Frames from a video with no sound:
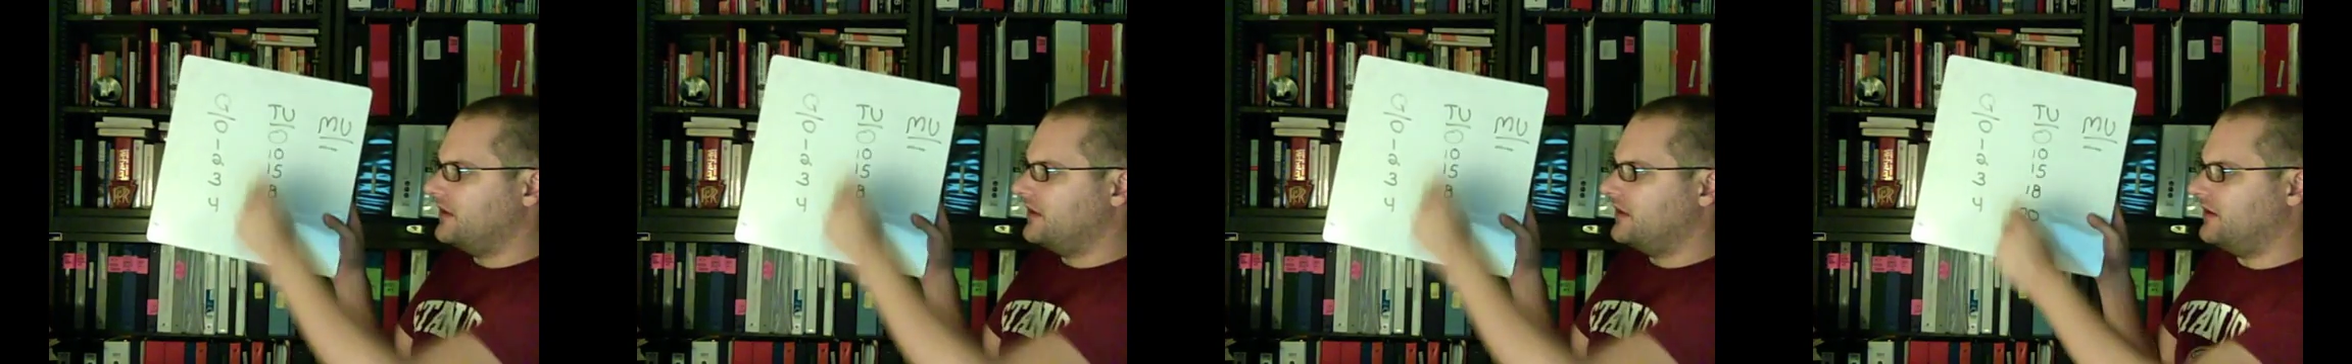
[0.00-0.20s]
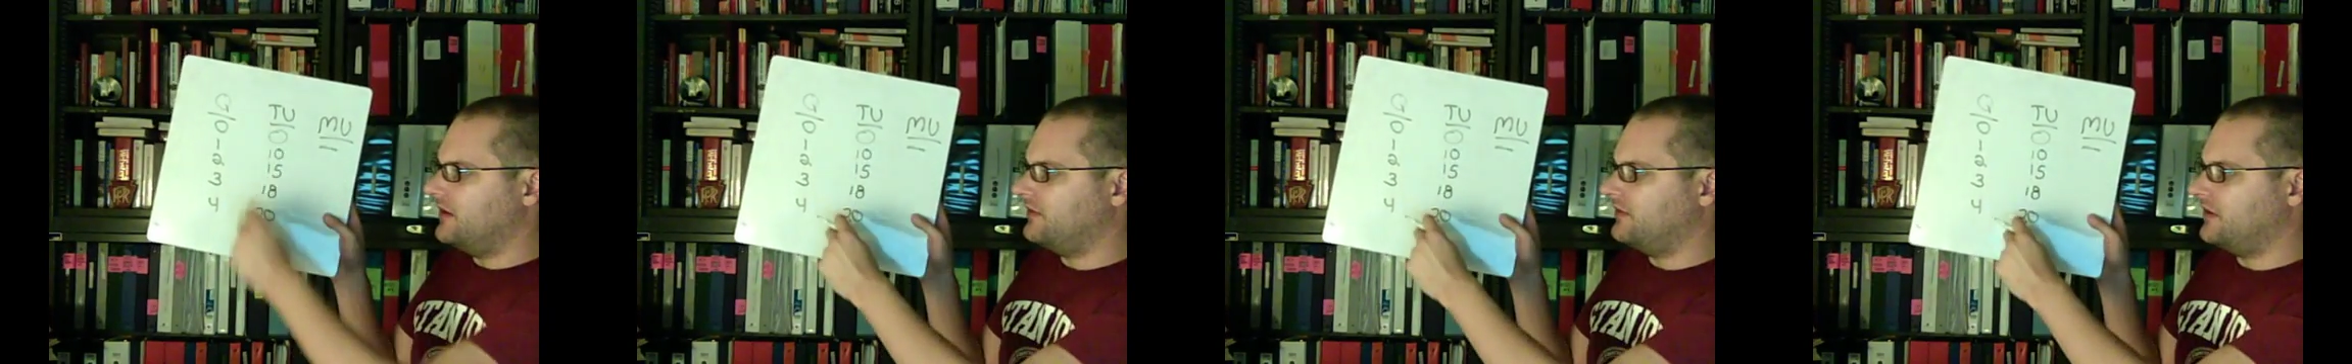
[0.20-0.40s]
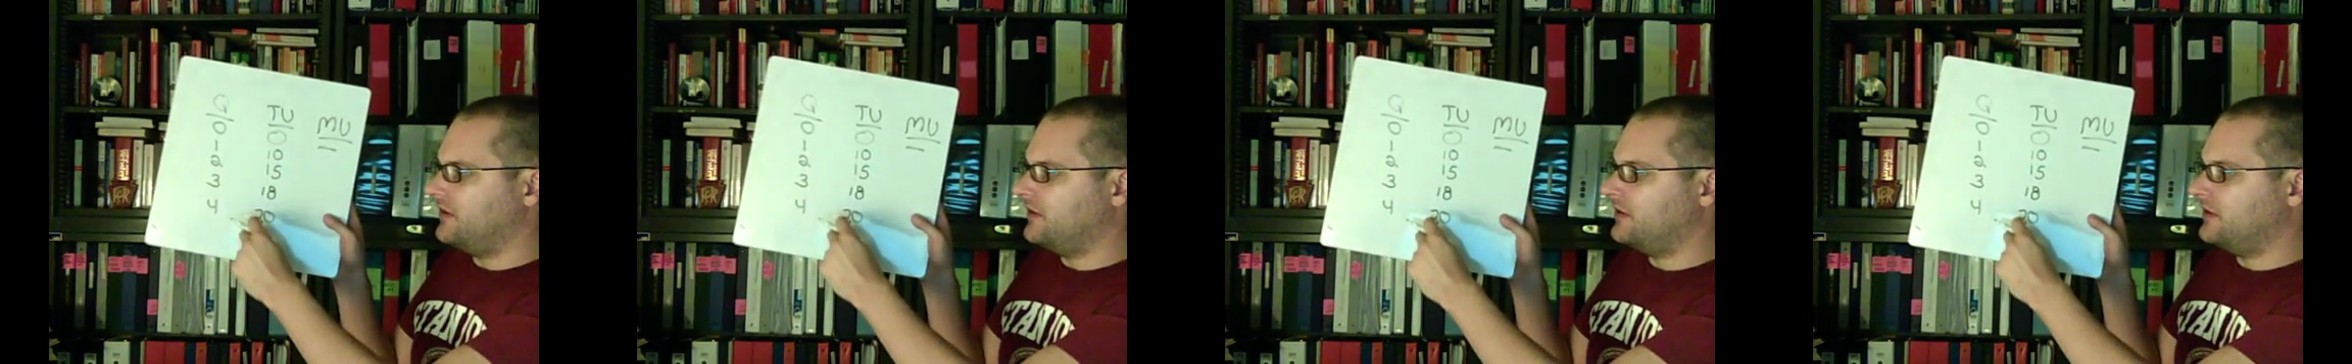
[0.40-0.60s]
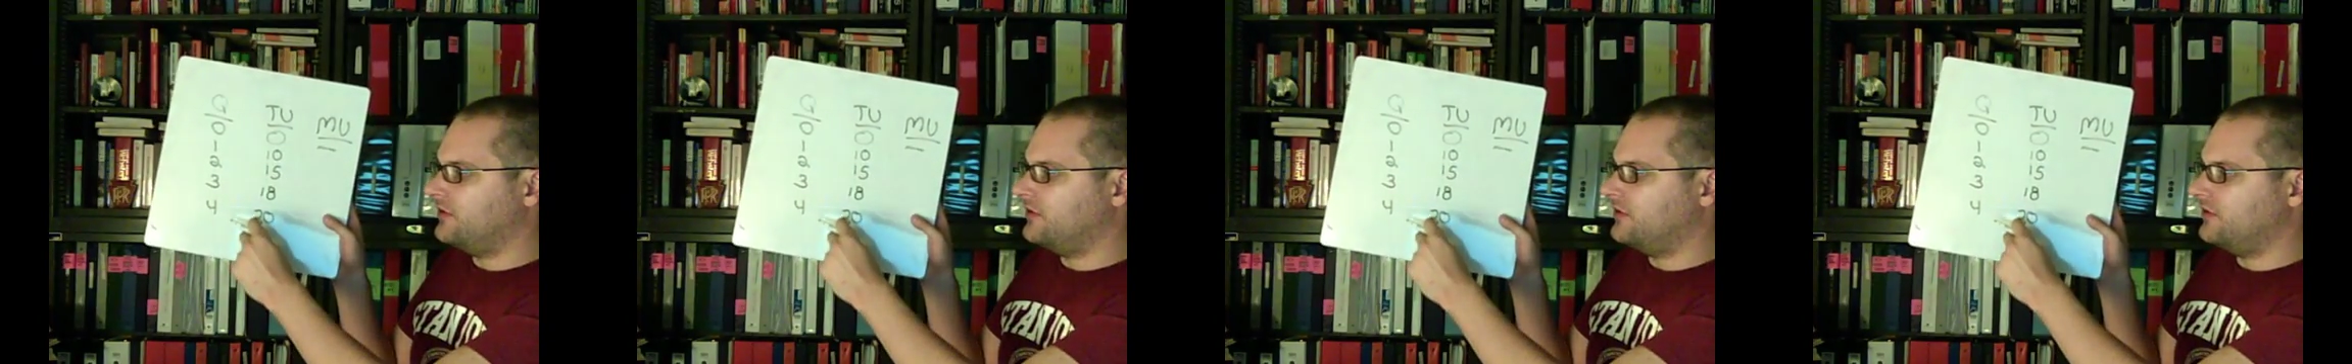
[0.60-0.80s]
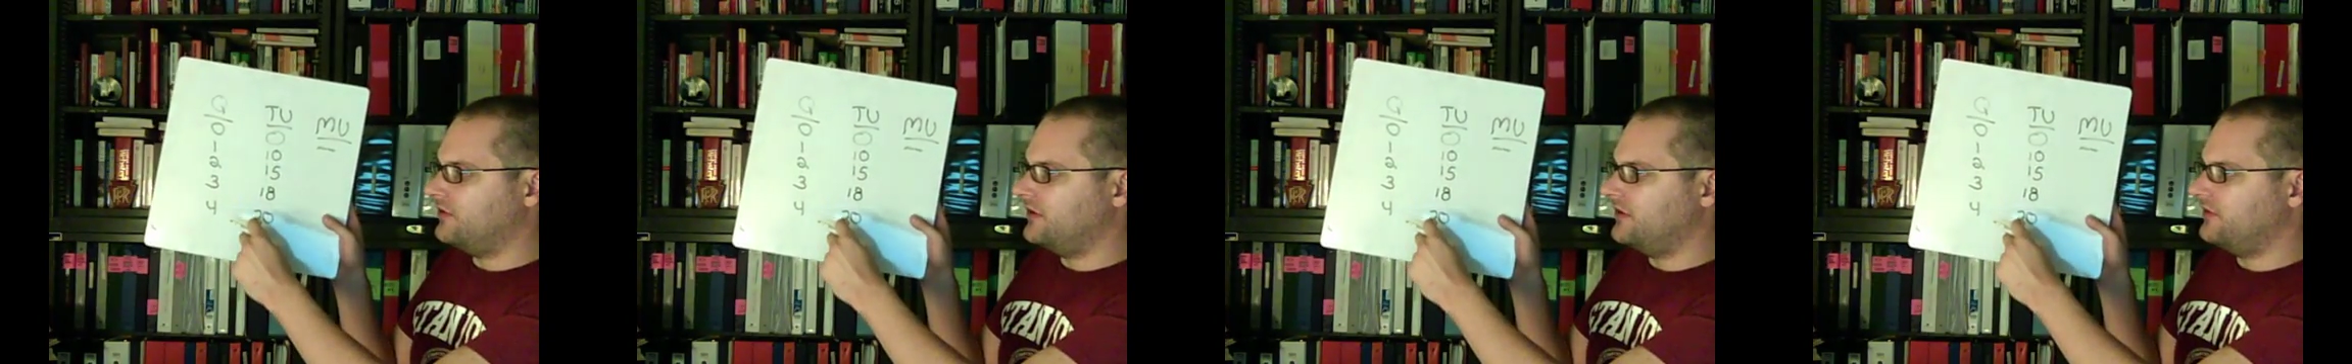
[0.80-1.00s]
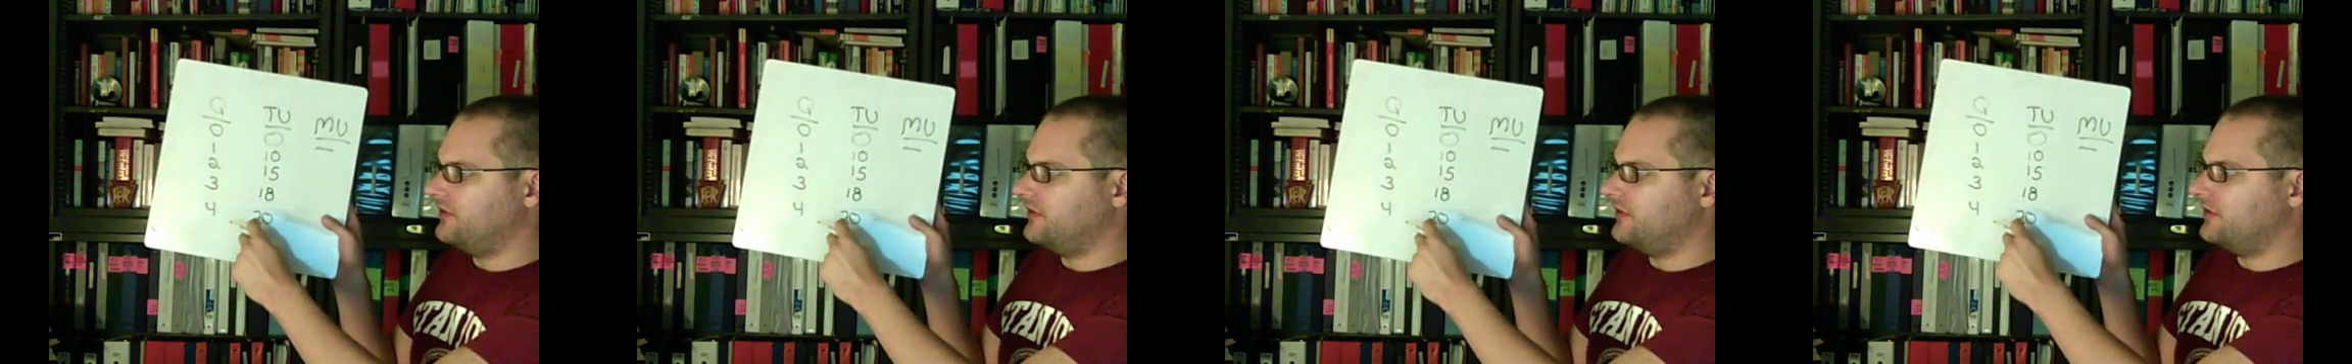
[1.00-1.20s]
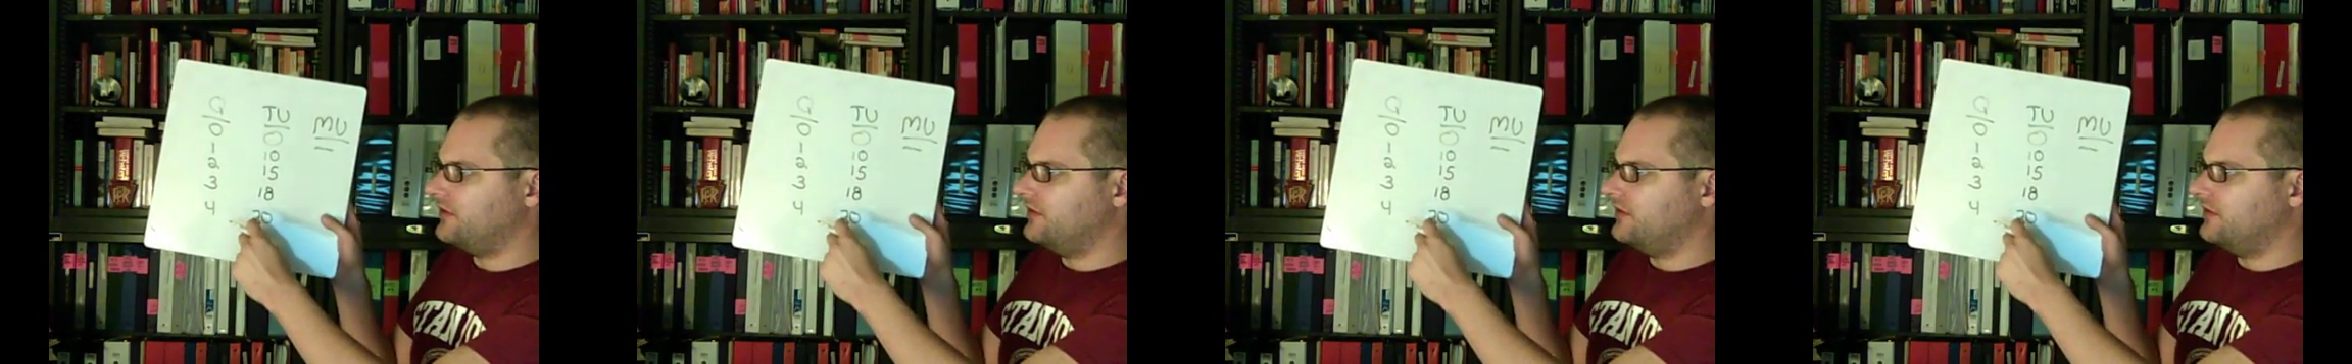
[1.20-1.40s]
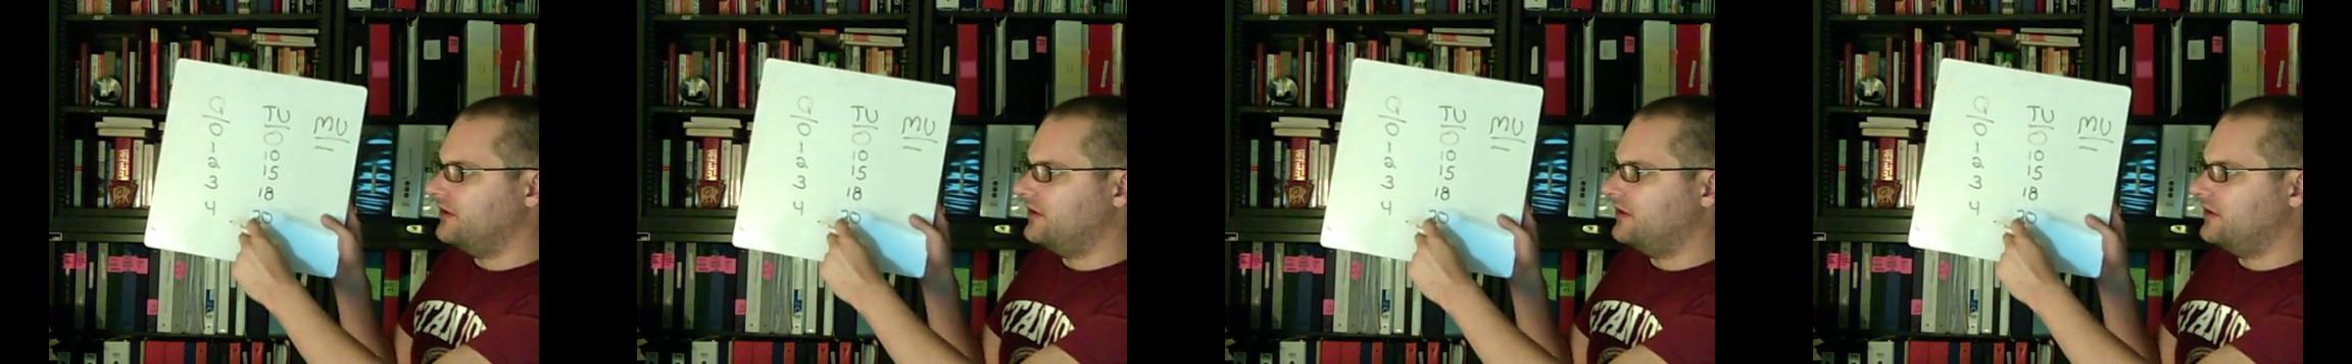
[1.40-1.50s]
is increasing.